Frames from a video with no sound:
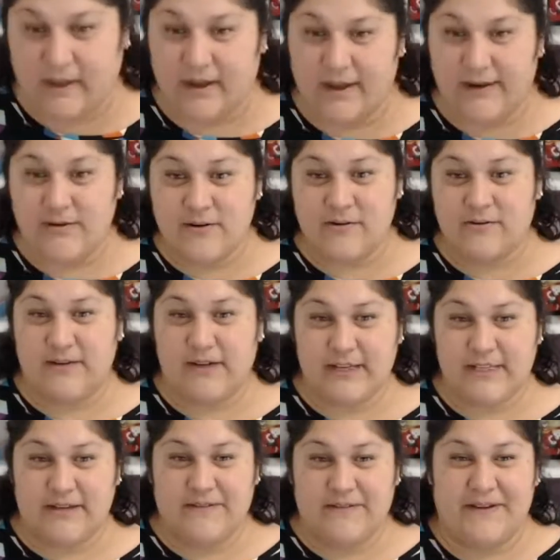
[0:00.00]
I don't know if you
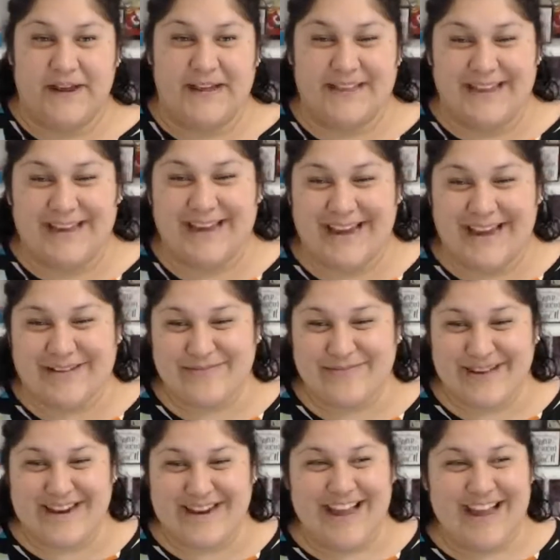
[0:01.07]
guys have had that
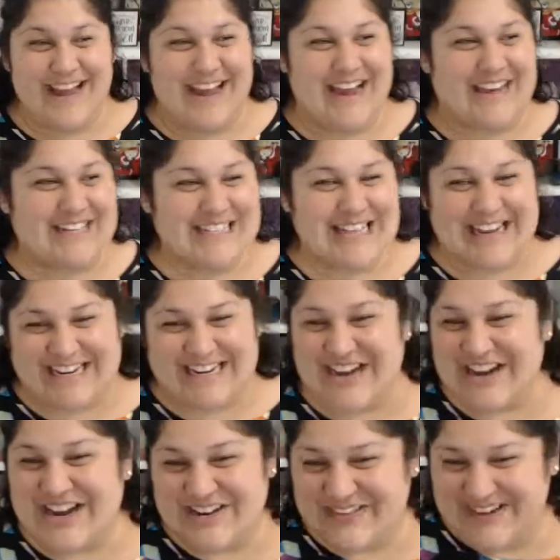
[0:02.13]
happen. I was like,
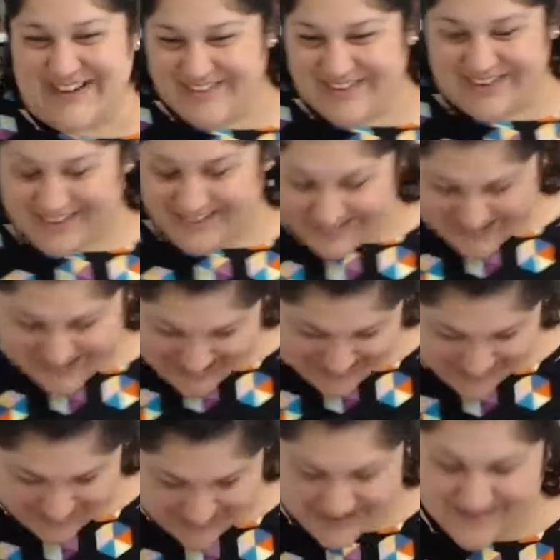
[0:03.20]
no, we have Halloween
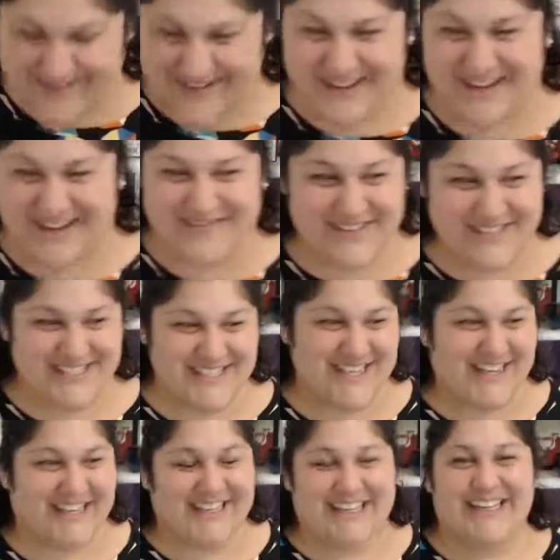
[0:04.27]
coming up. I can't be
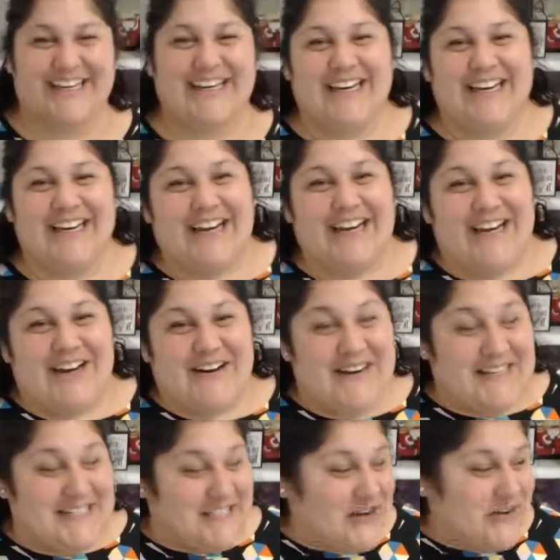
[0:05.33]
sick.
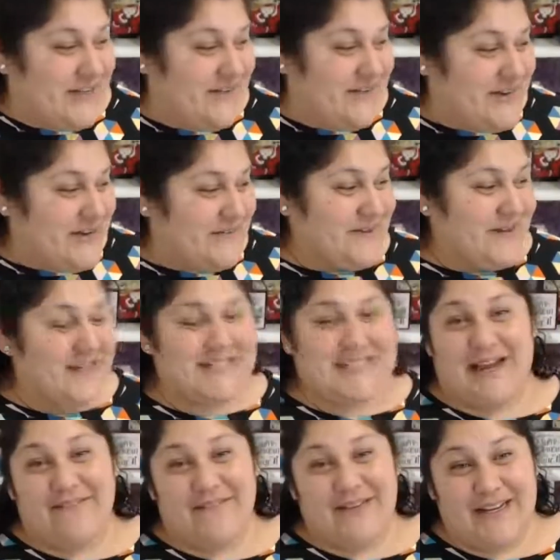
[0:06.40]
Okay, so let me know if you guys
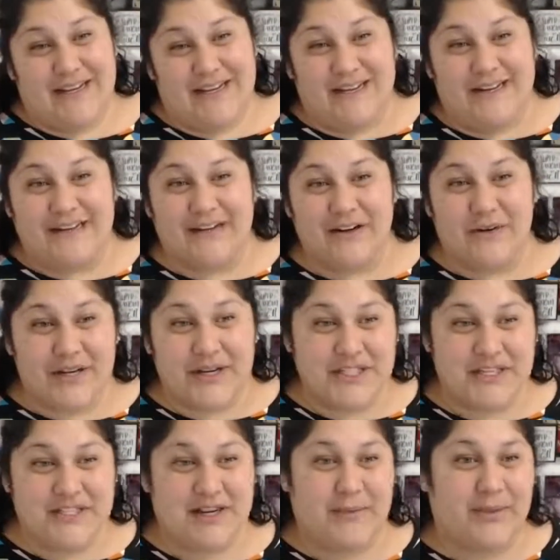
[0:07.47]
have any
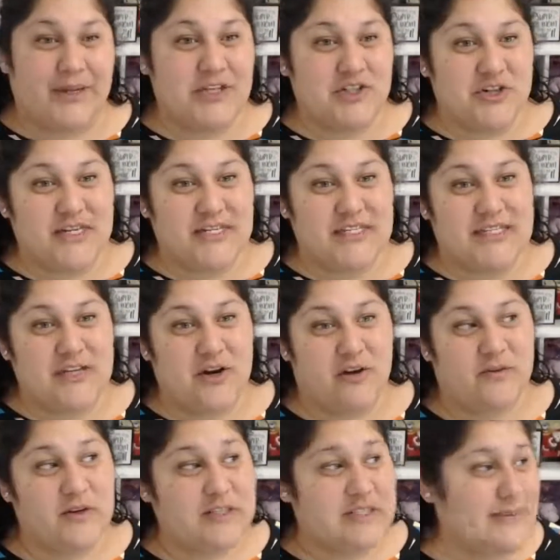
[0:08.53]
questions on Pinterest. You know,
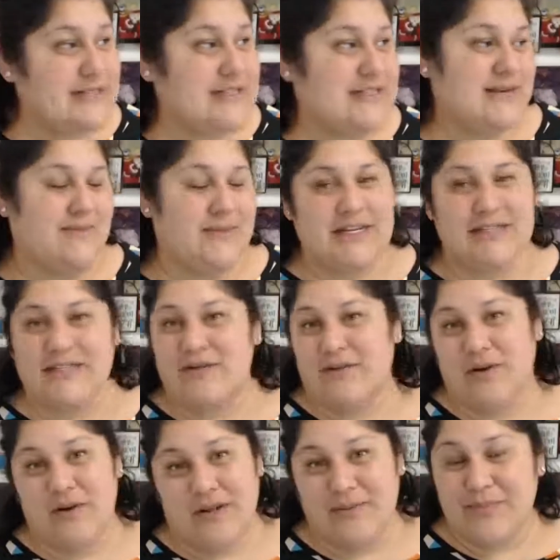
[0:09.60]
if you spend 10 minutes
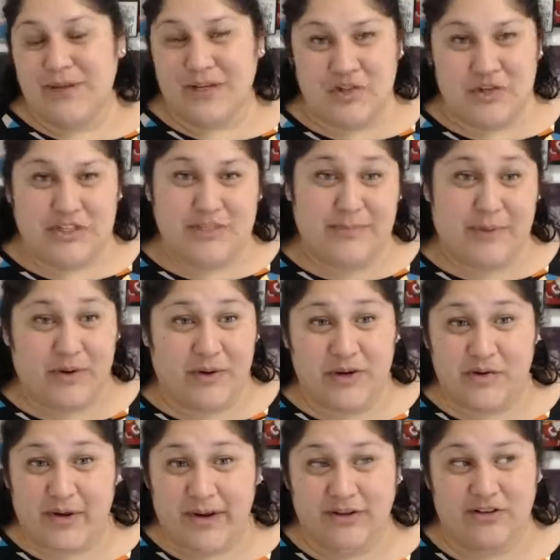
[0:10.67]
in Pinterest poking
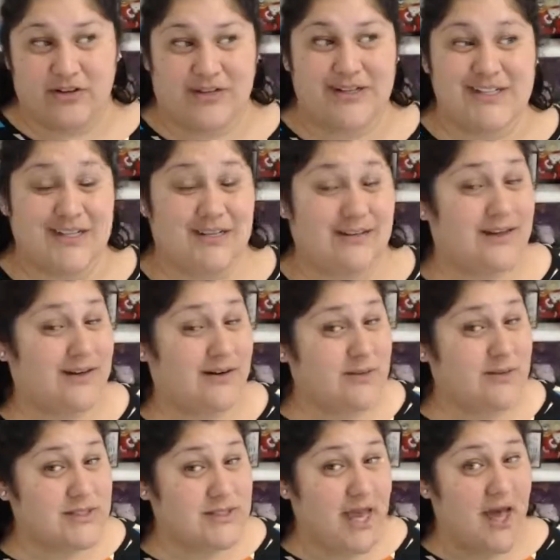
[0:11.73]
around, you're going to see a lot of
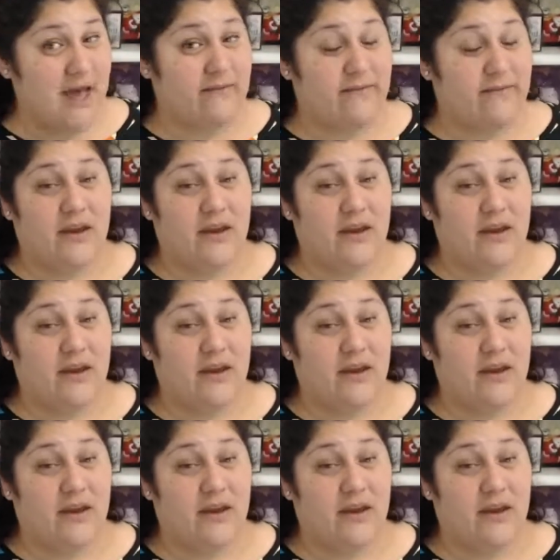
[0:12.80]
cool stuff.